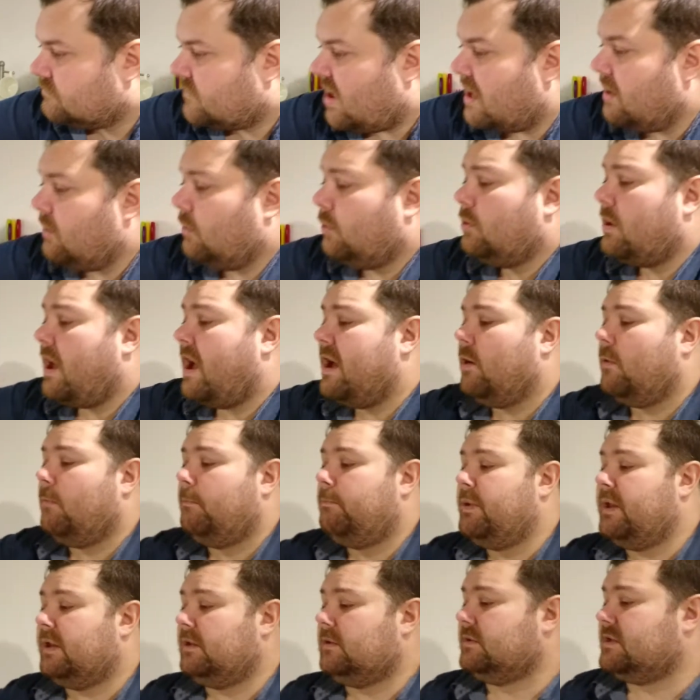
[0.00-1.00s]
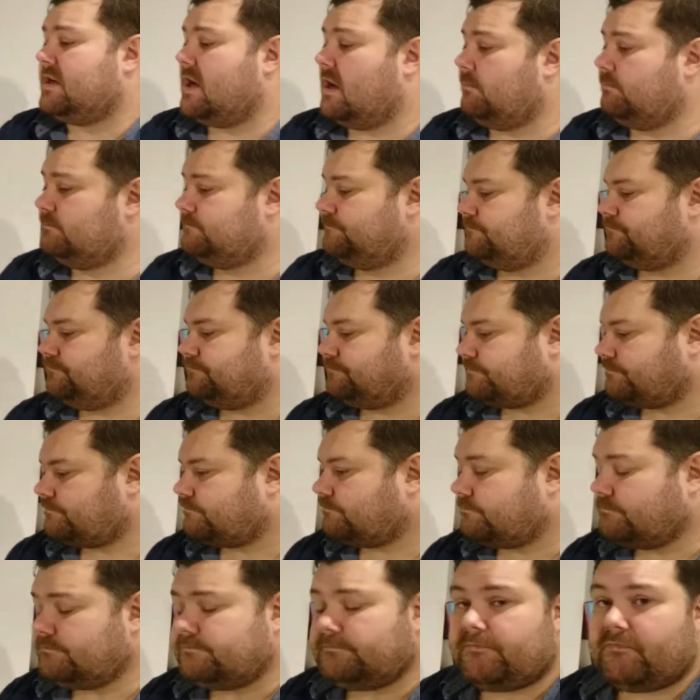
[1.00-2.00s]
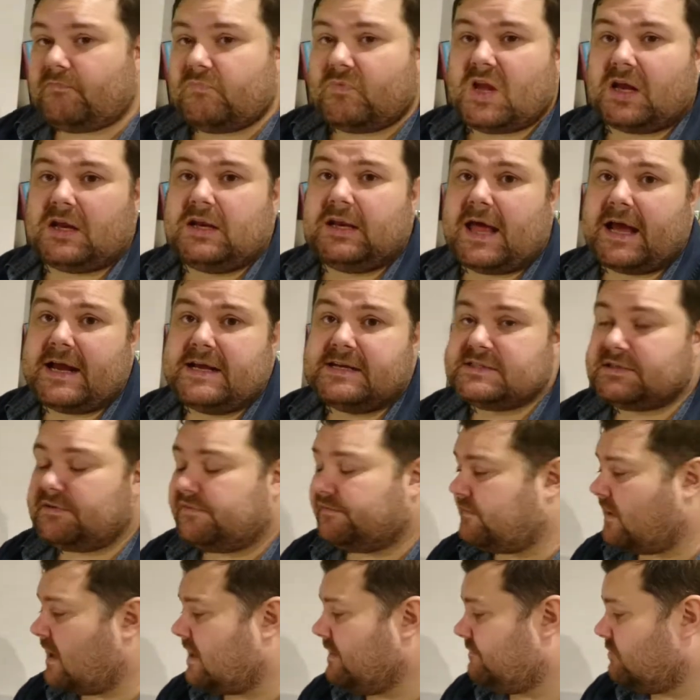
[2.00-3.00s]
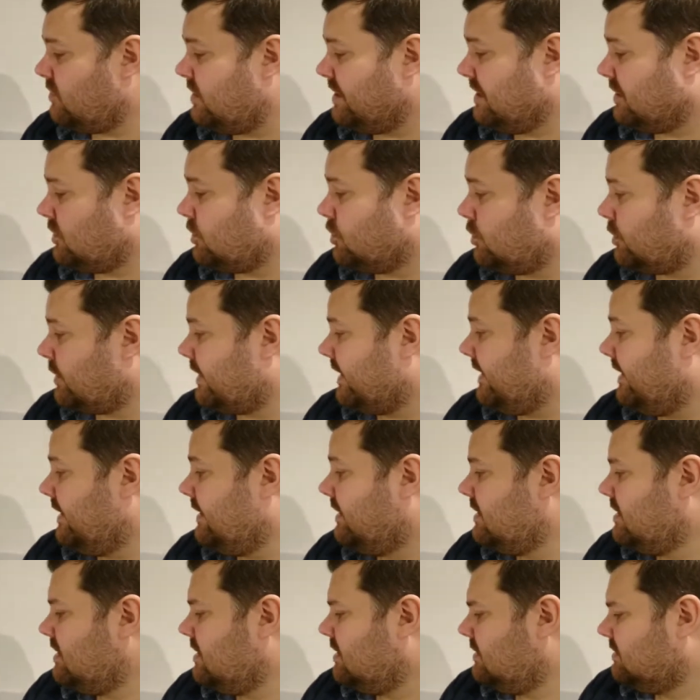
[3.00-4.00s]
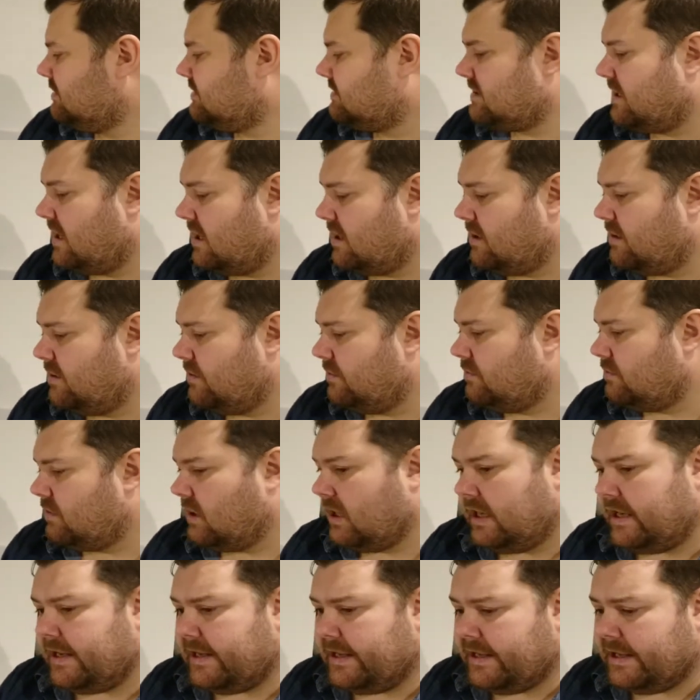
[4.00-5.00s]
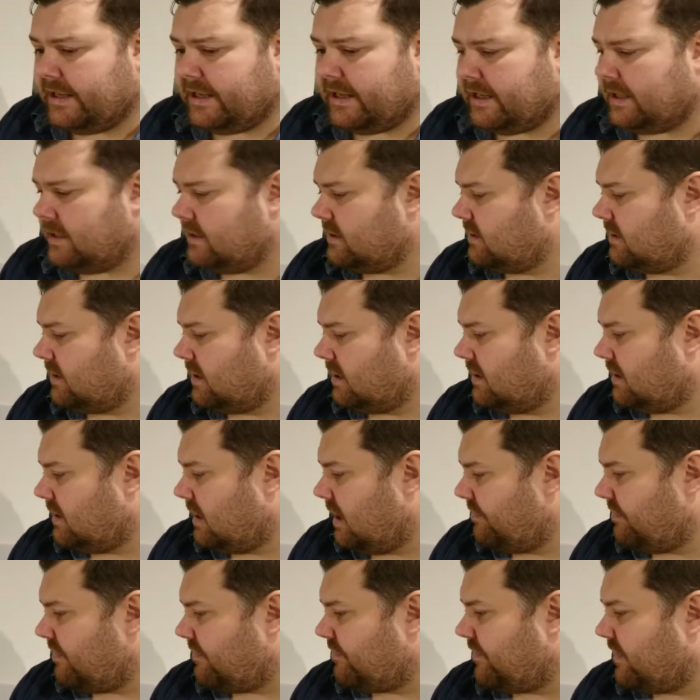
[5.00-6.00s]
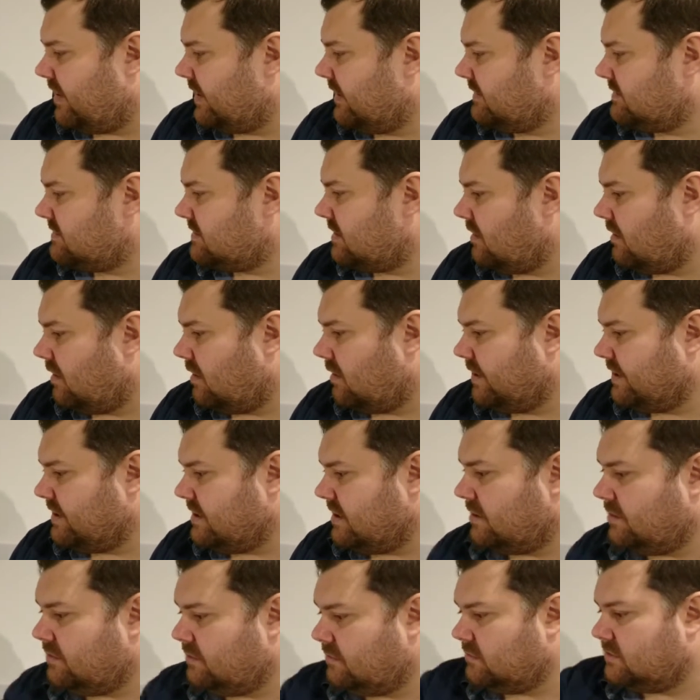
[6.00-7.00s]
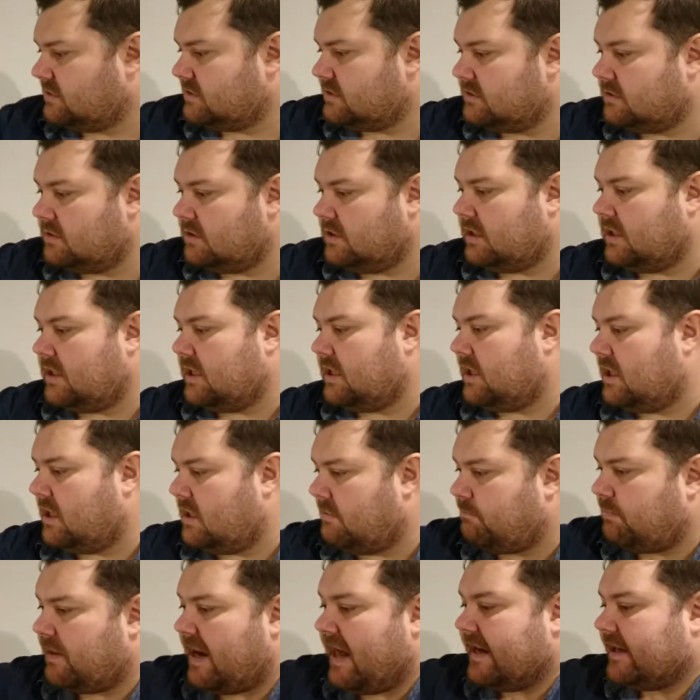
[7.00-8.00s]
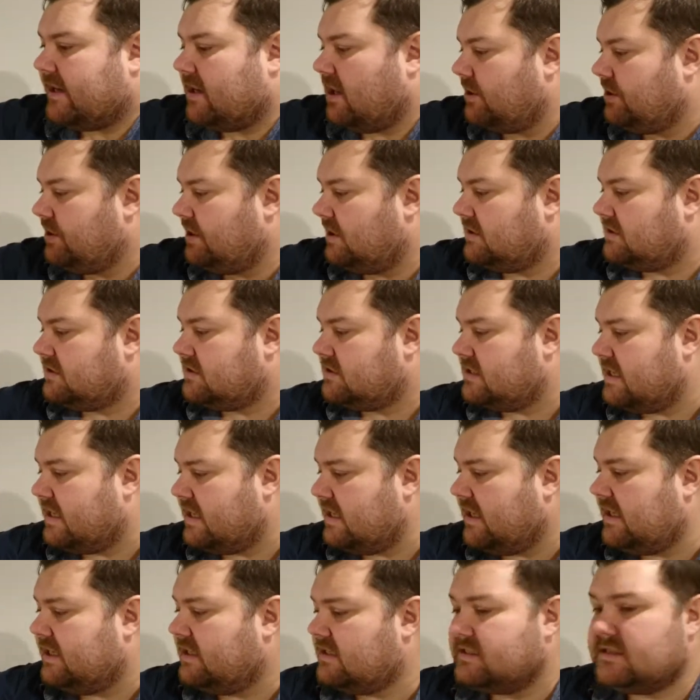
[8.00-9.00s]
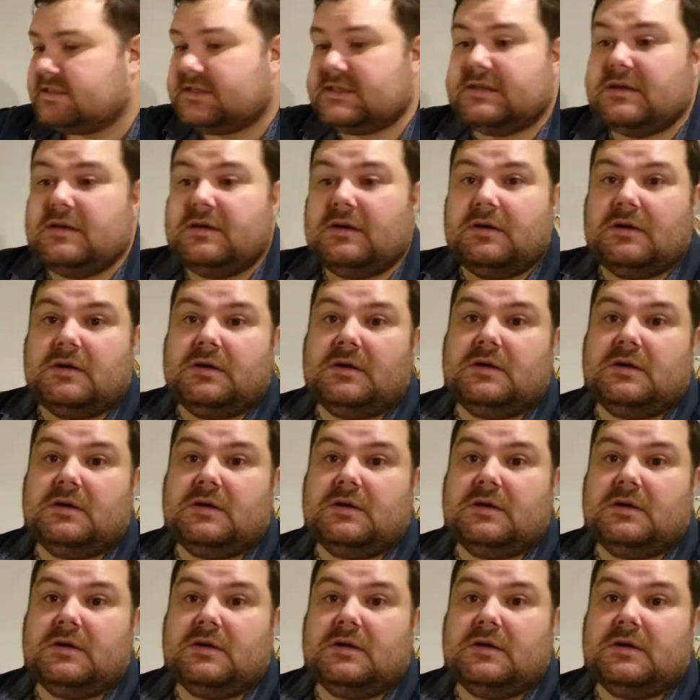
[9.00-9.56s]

they all help build up layers of flavour in your cooking. So other things that I use, black onion seeds,